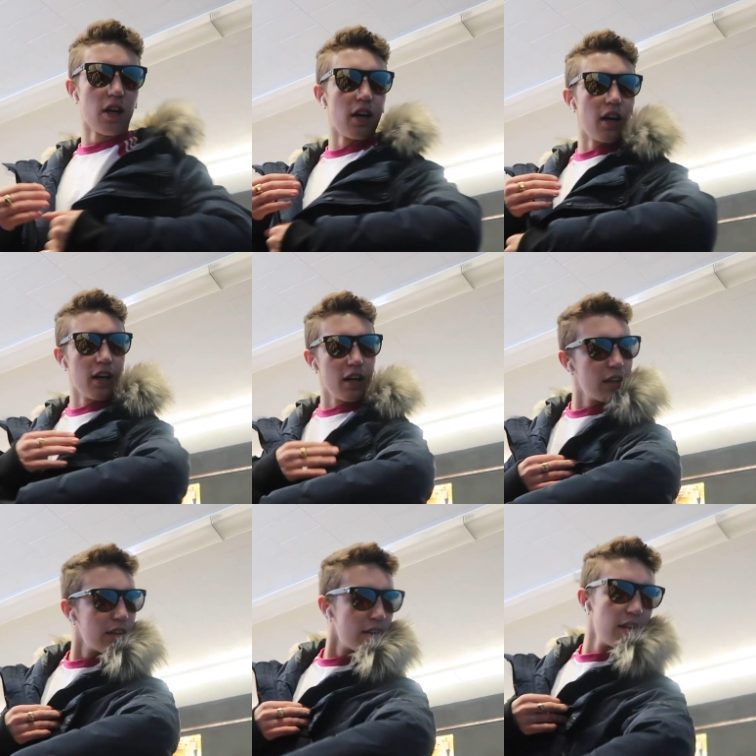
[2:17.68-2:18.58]
shirt,
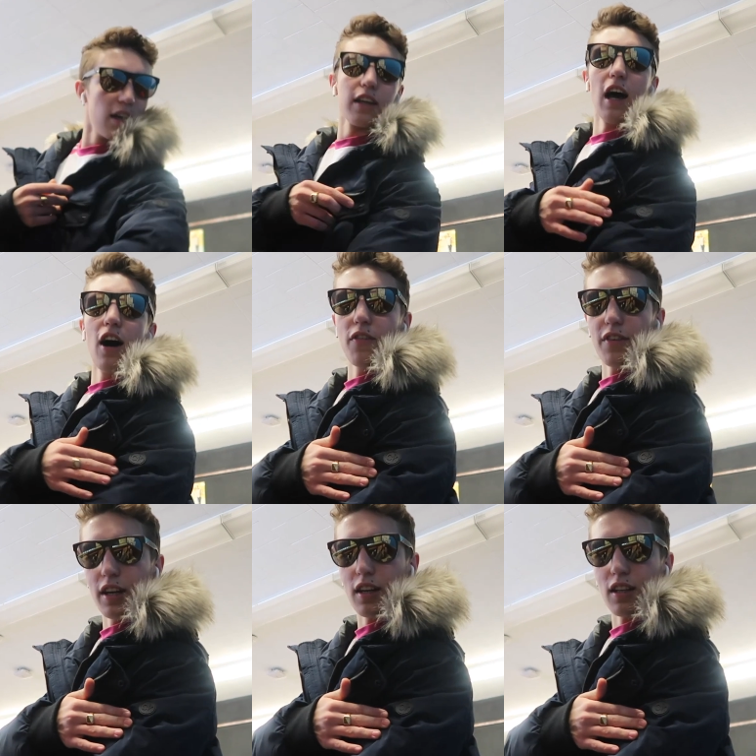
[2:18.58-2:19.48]

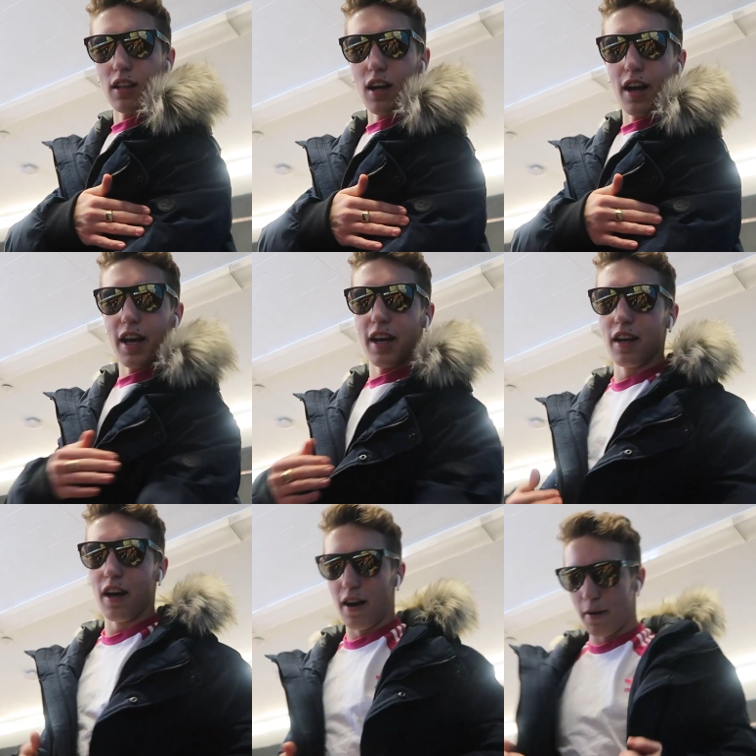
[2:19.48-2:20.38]
Calvin Klein
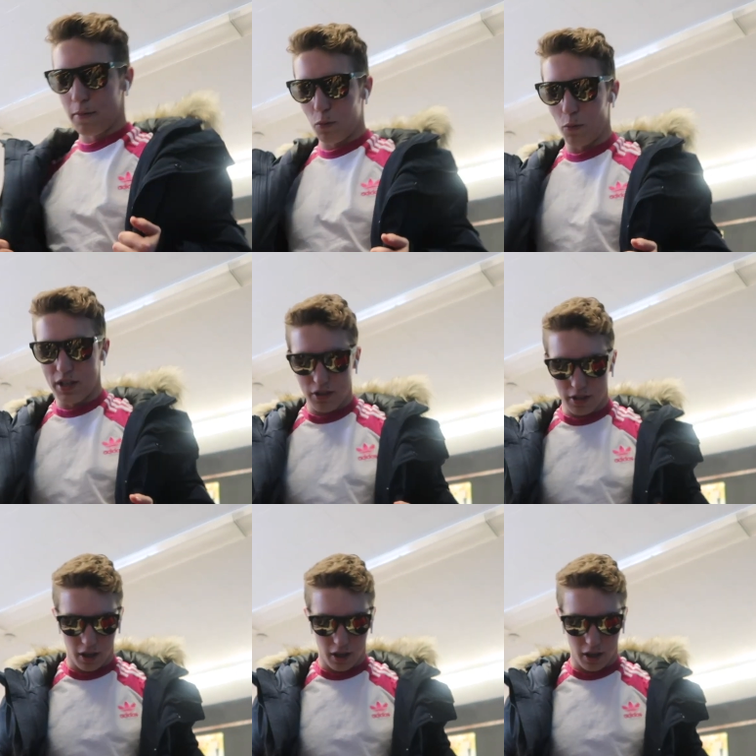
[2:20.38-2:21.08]
uh, winter